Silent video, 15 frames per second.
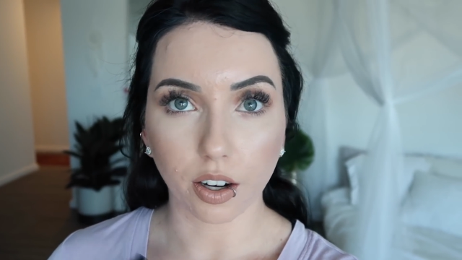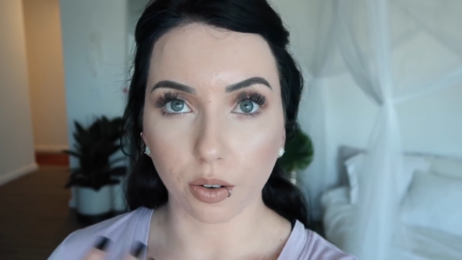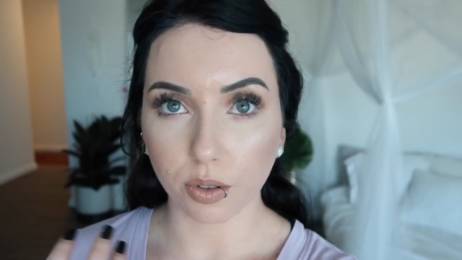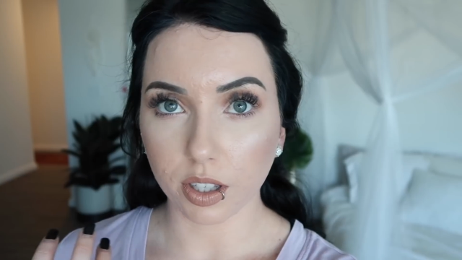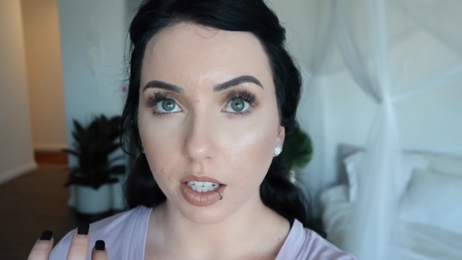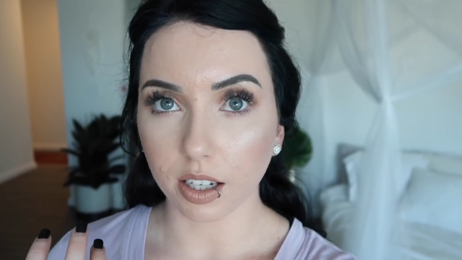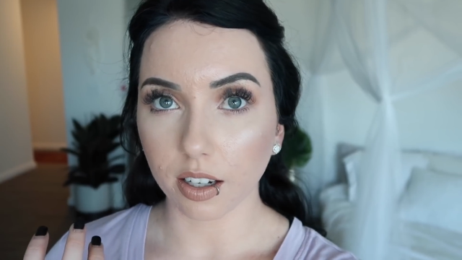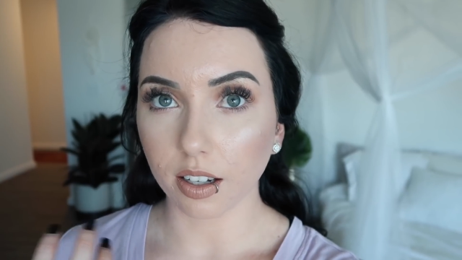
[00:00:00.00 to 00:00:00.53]
I
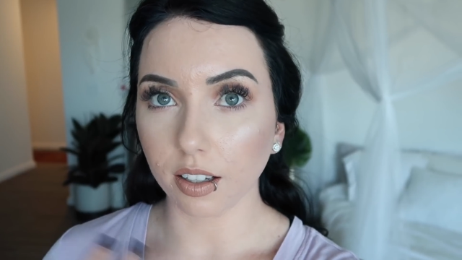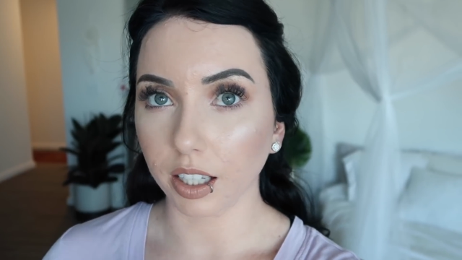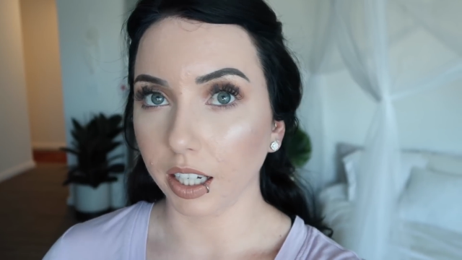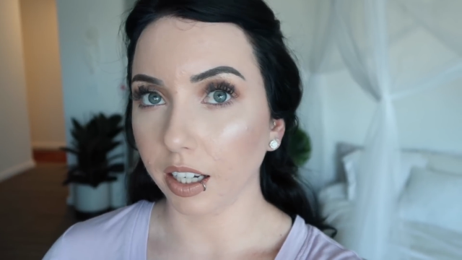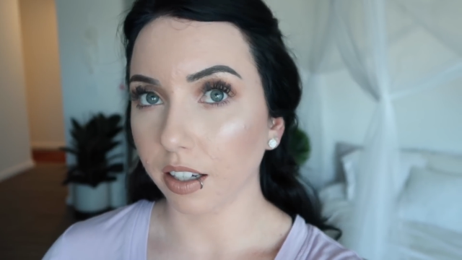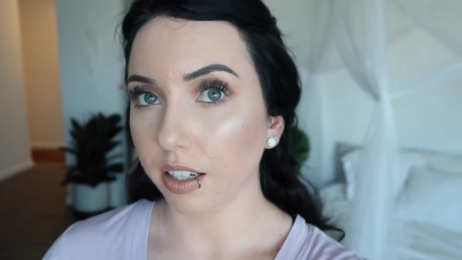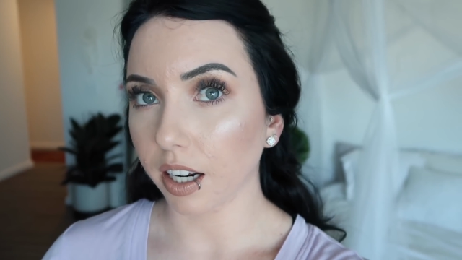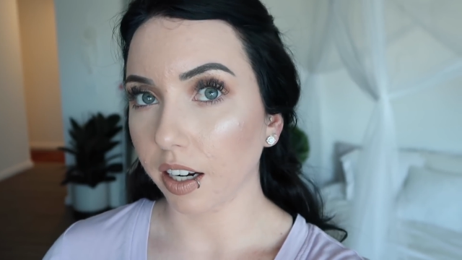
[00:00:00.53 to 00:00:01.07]
don't see it
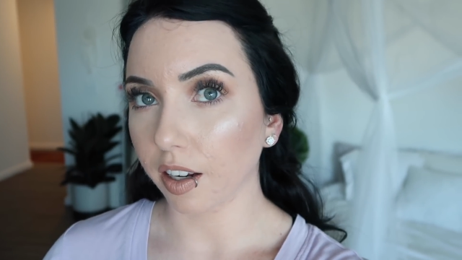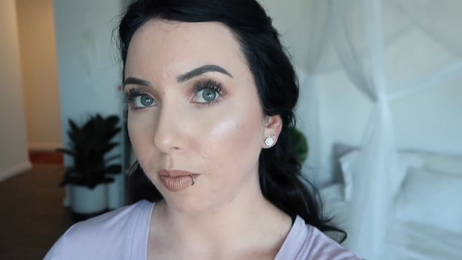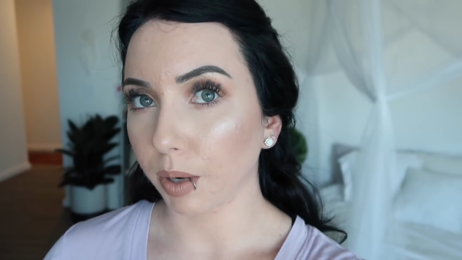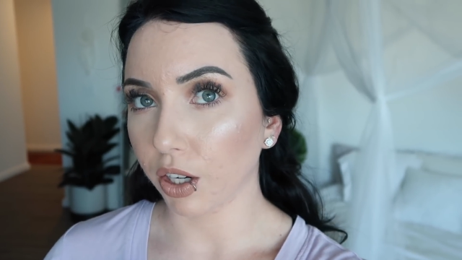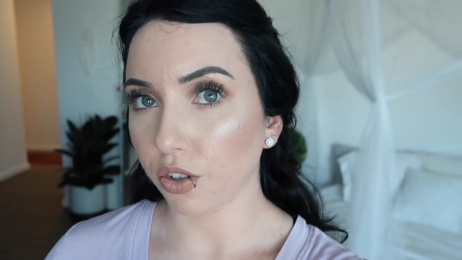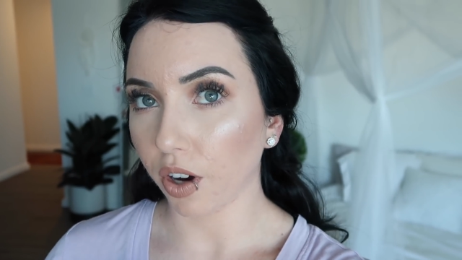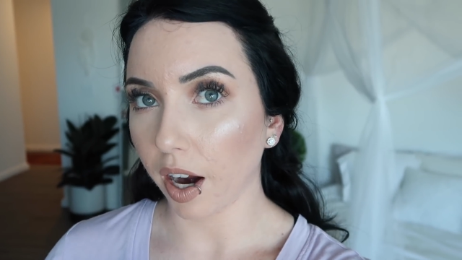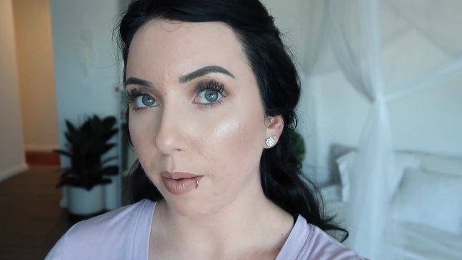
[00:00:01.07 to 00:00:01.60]
clinging to any of
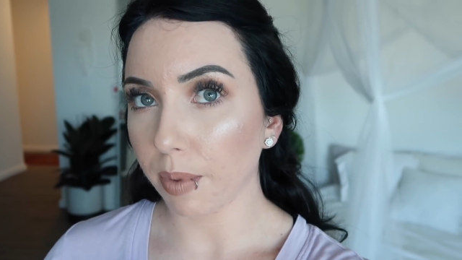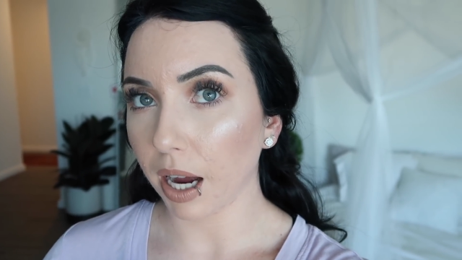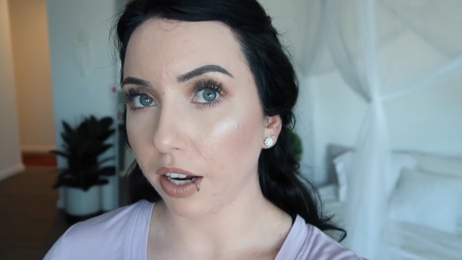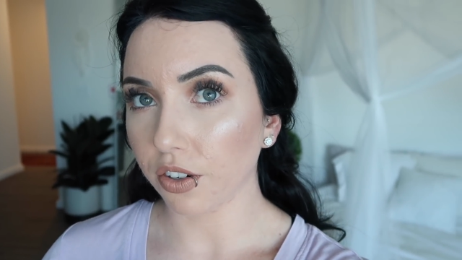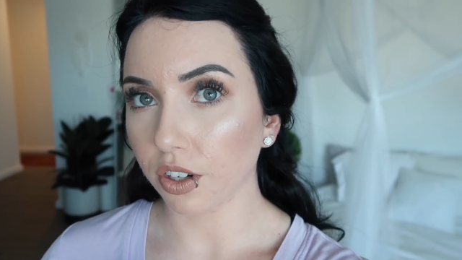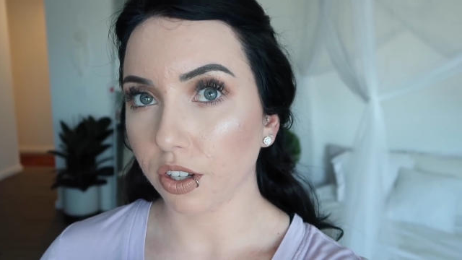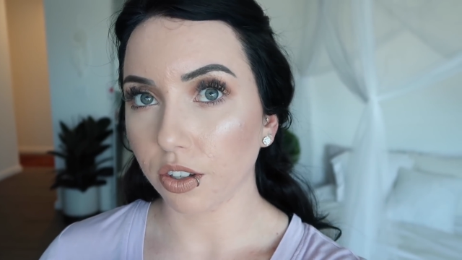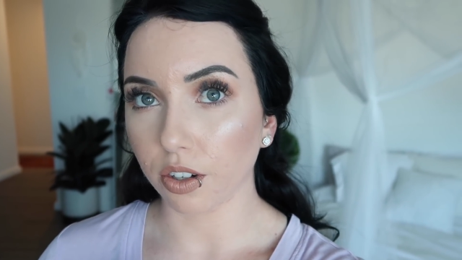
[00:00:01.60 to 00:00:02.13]
my dry
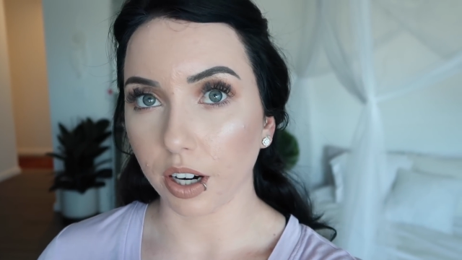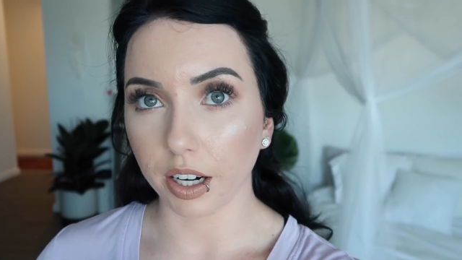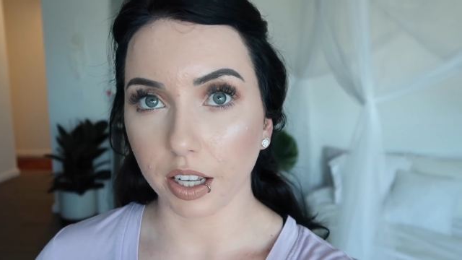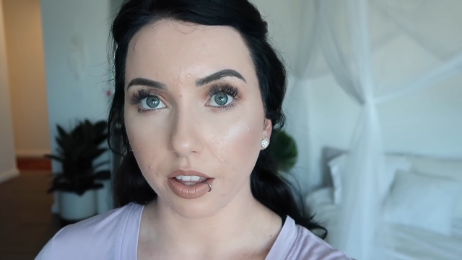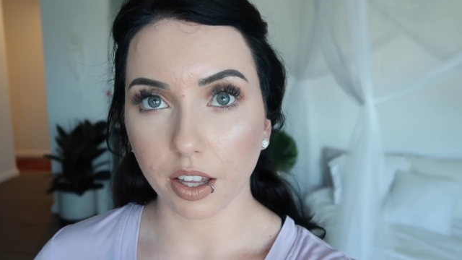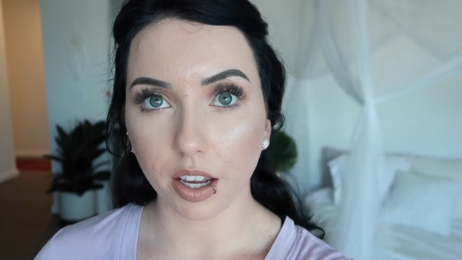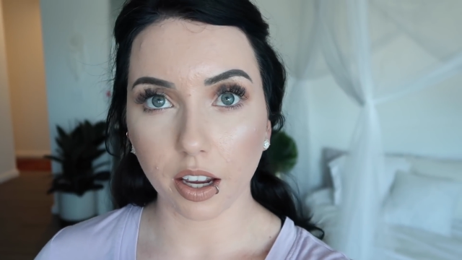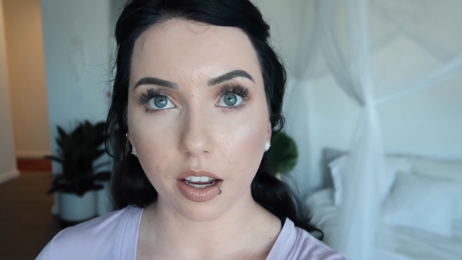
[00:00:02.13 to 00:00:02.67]
patches or
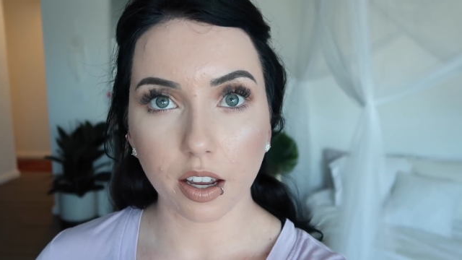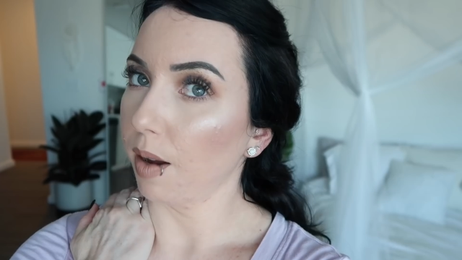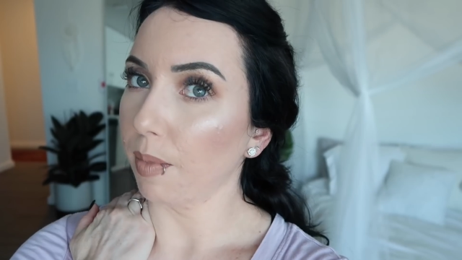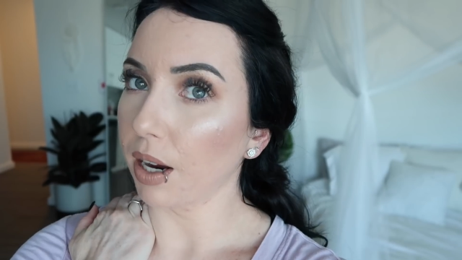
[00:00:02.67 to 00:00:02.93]
anything.